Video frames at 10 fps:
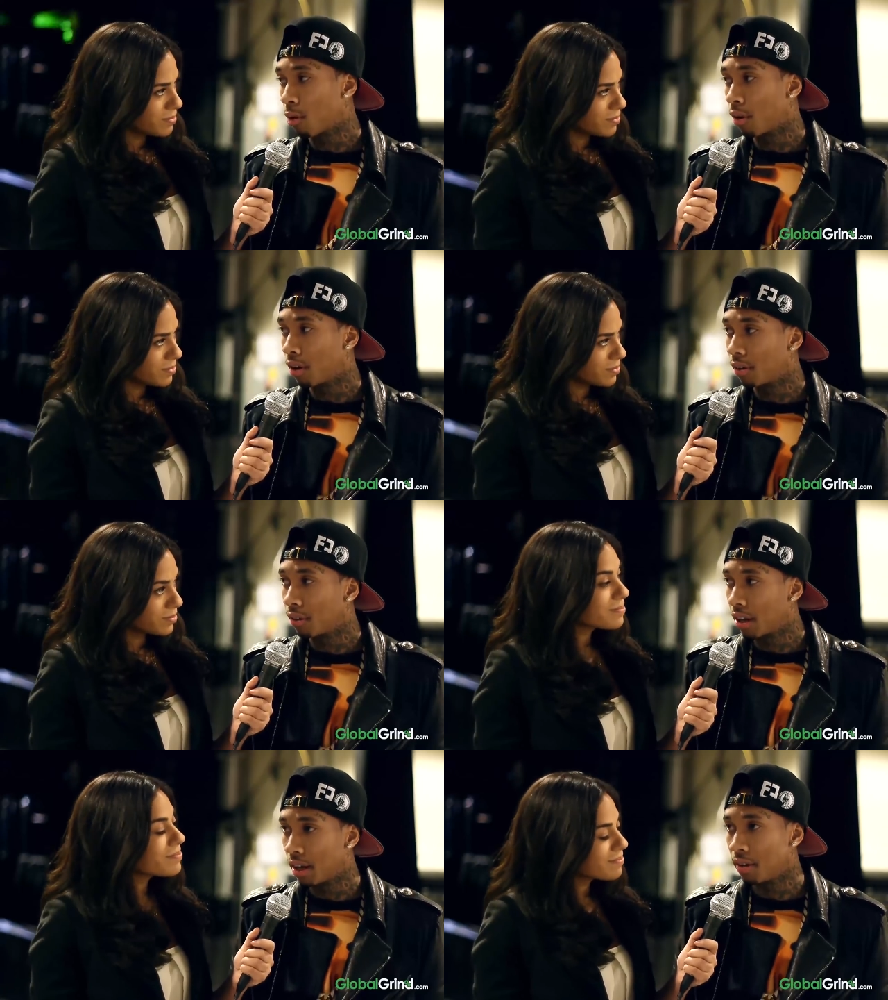Speaker 1: for
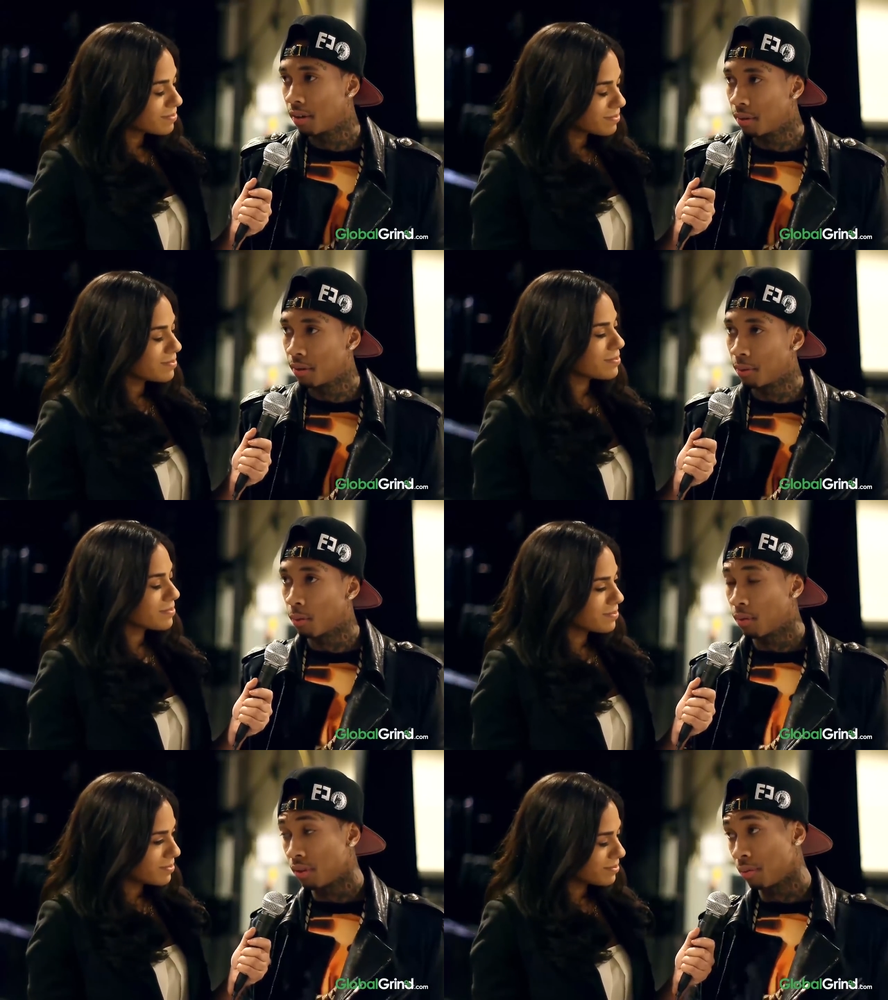and
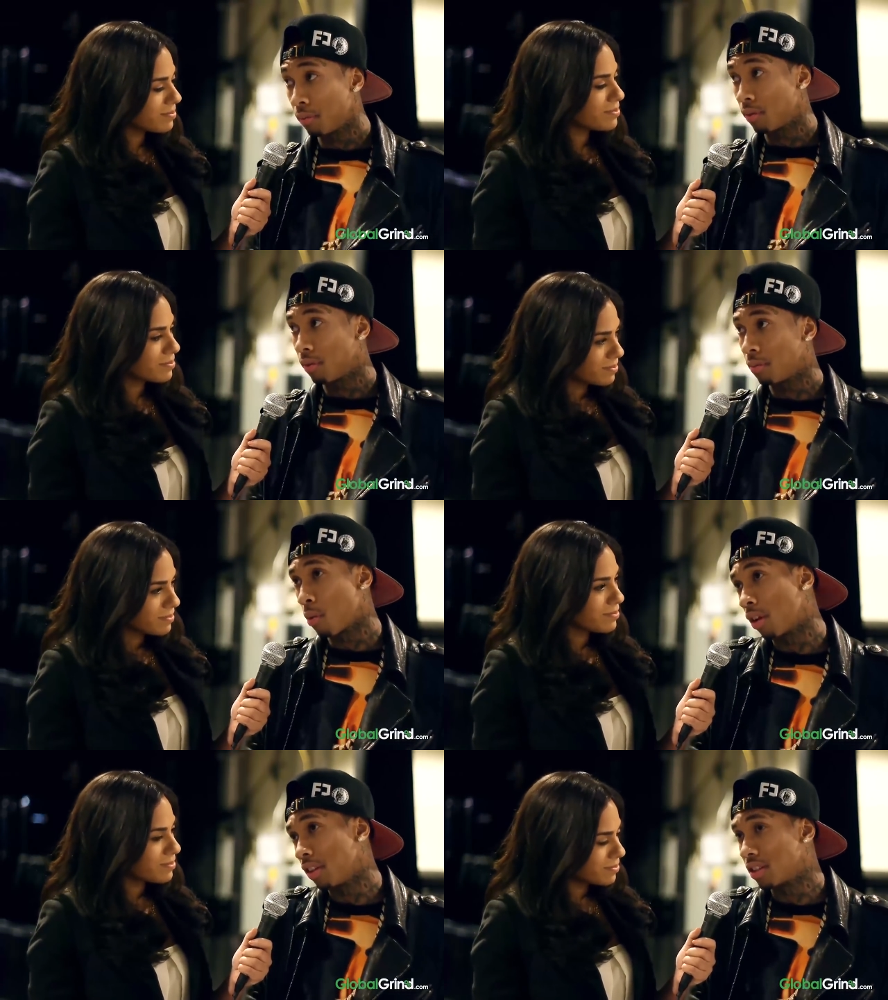
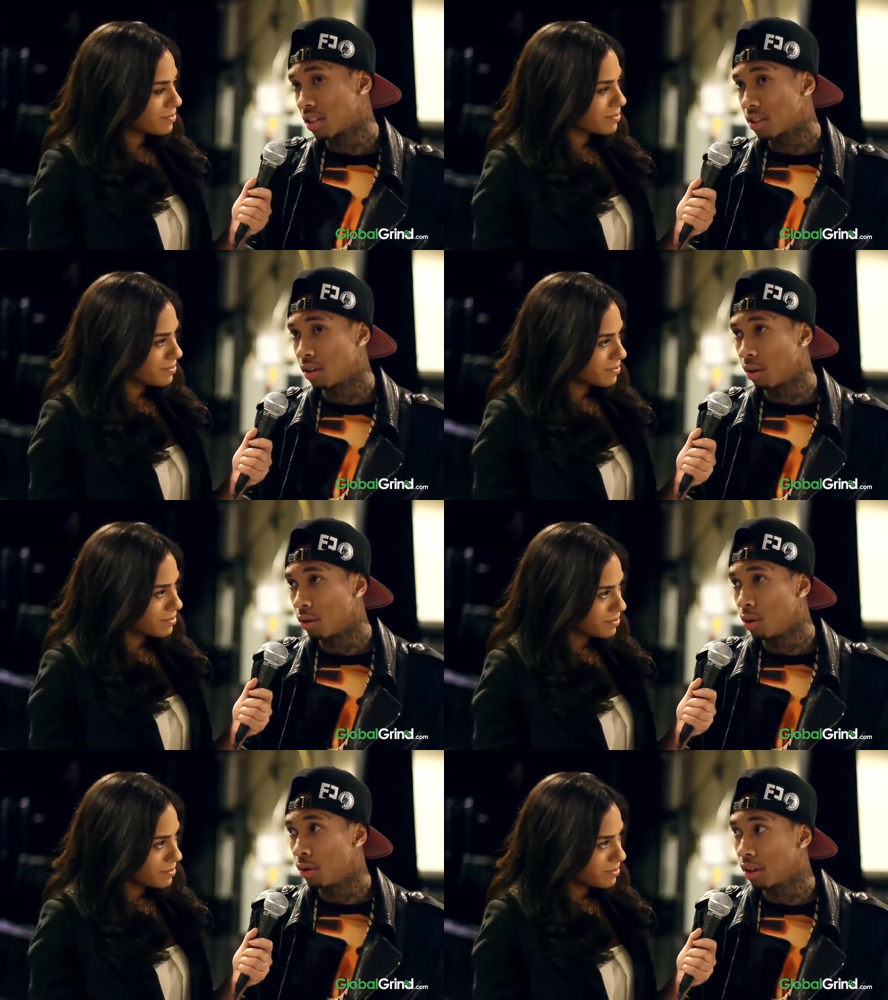more than just, you know,
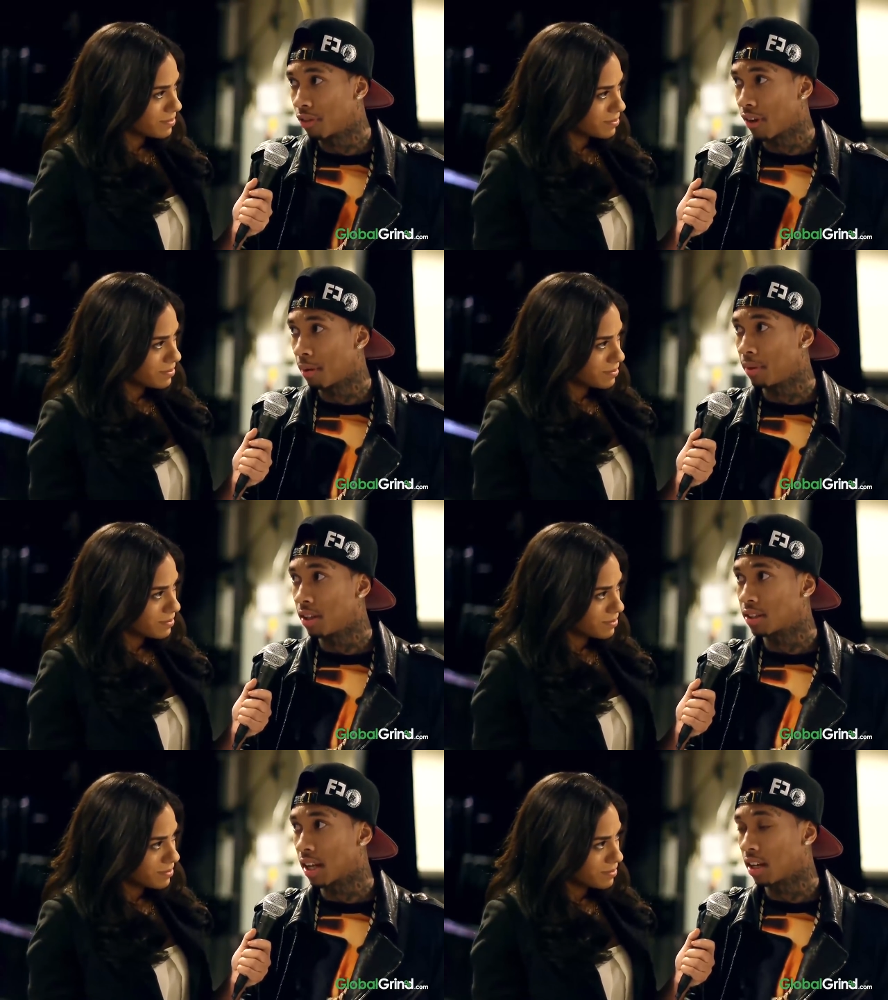you and your
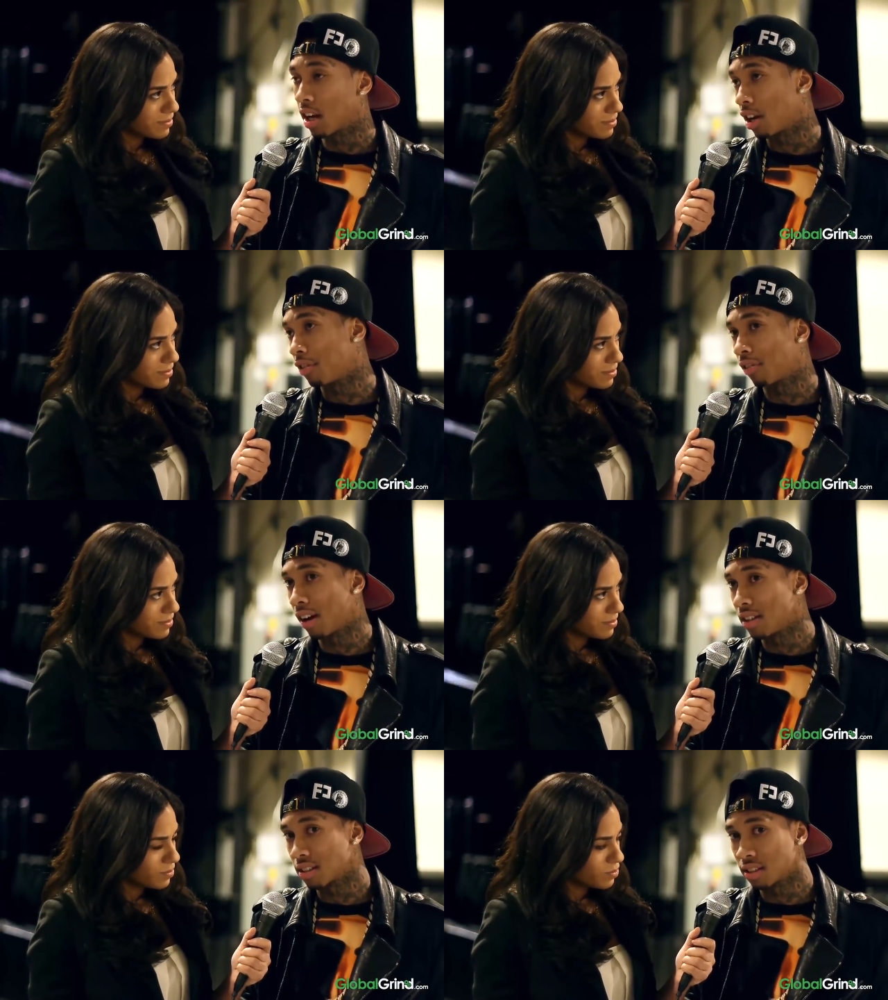family and taking care of your
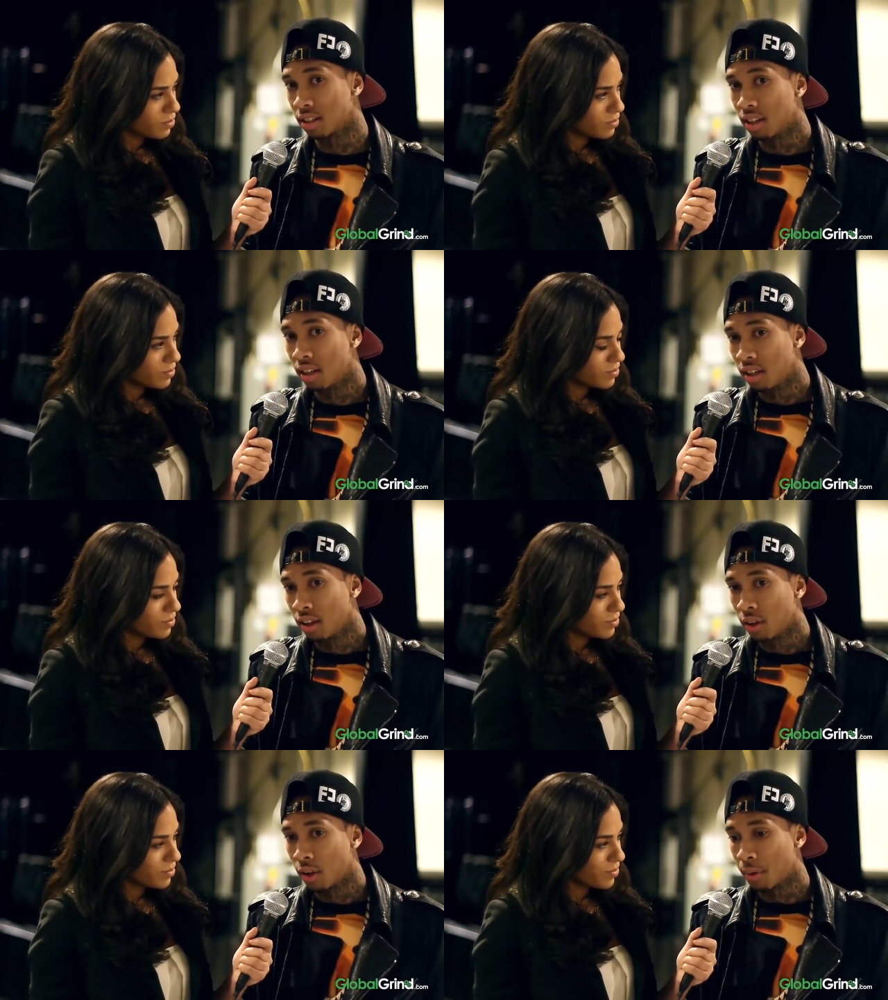friends and,
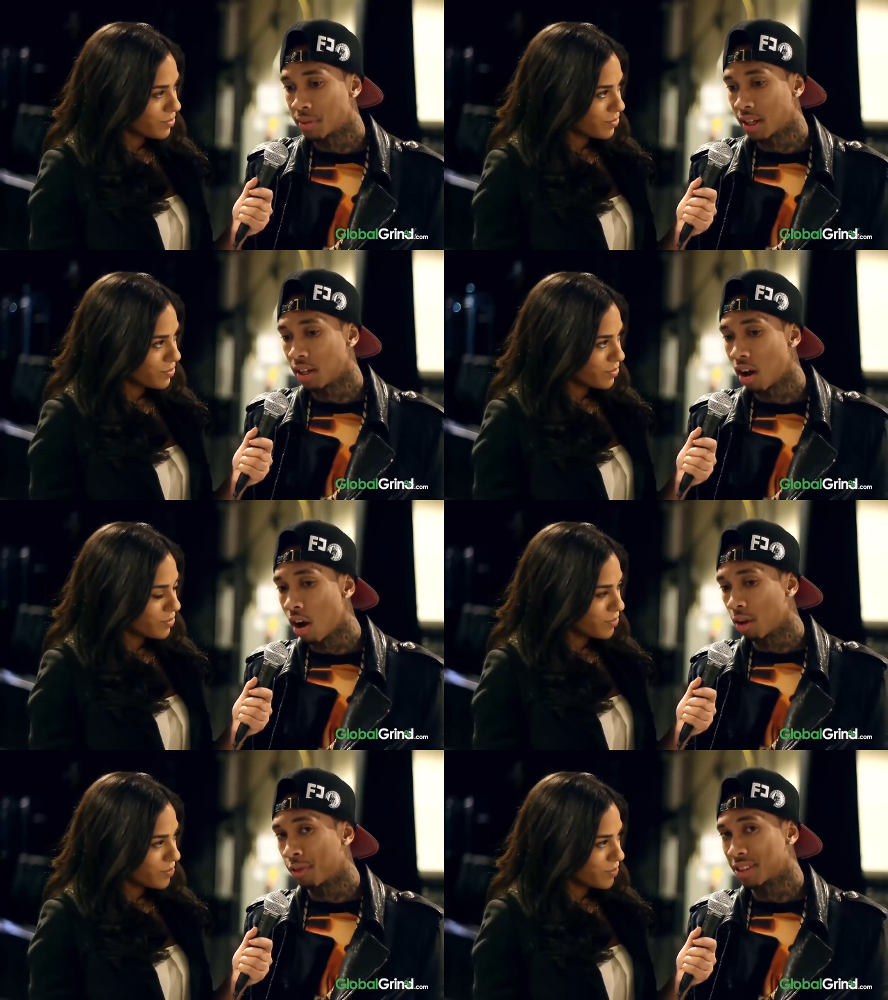you know what I'm saying, your
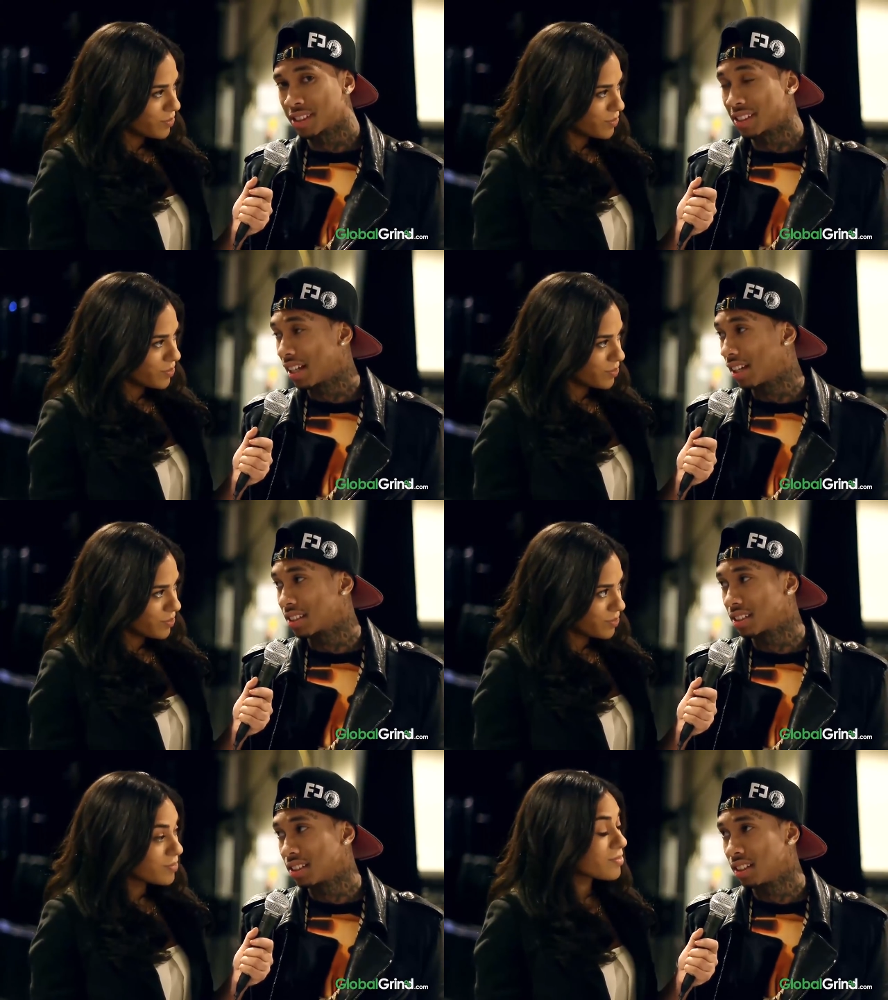hunger for
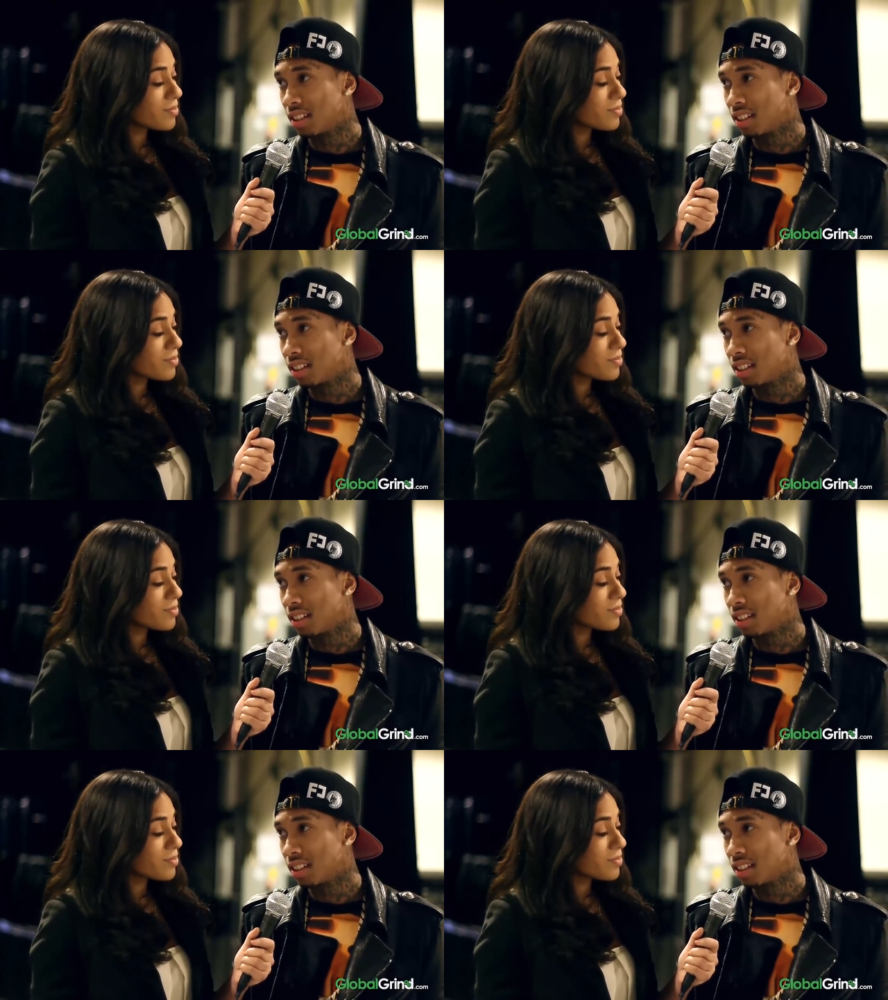success.